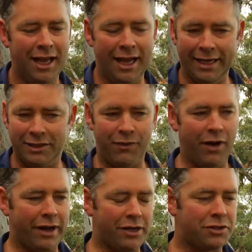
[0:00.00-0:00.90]
It's
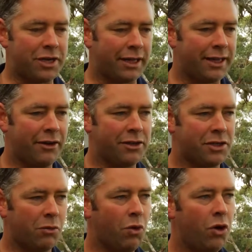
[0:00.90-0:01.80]
very interesting. There
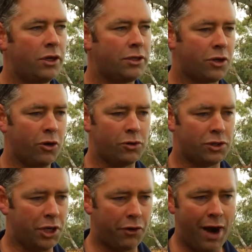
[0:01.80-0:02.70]
is a word
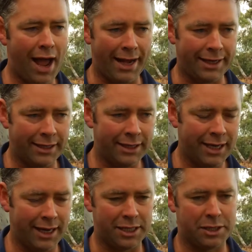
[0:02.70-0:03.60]
called terrain,
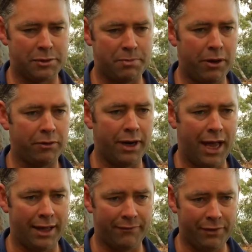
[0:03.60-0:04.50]
and it's spelt
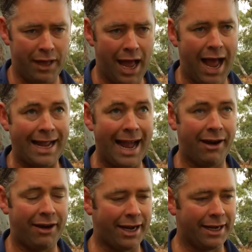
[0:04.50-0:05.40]

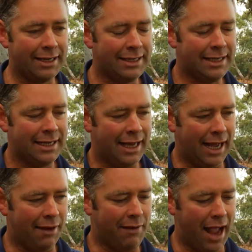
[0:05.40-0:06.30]
ARN.
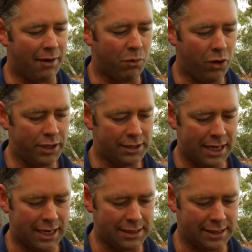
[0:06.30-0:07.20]
And what it
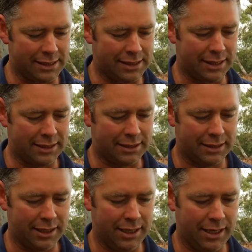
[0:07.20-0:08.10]
does is it
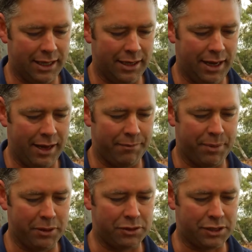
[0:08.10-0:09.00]

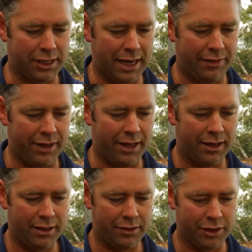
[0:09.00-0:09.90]
builds together
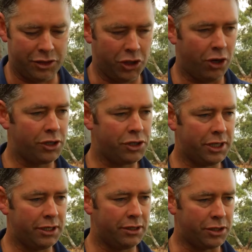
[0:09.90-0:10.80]
the
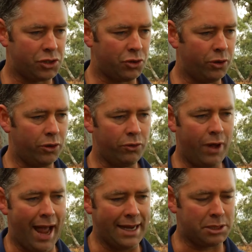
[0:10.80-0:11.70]
geology, the soil
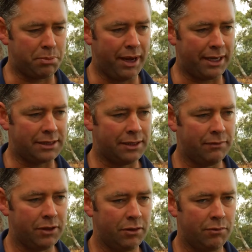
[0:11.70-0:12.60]
aspect,
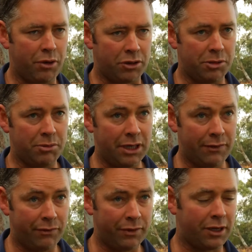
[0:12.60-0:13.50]
proximity
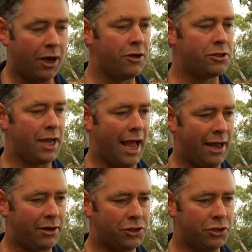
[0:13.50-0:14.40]
from the coast,
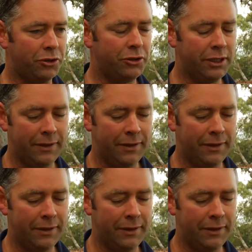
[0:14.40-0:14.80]
altitude.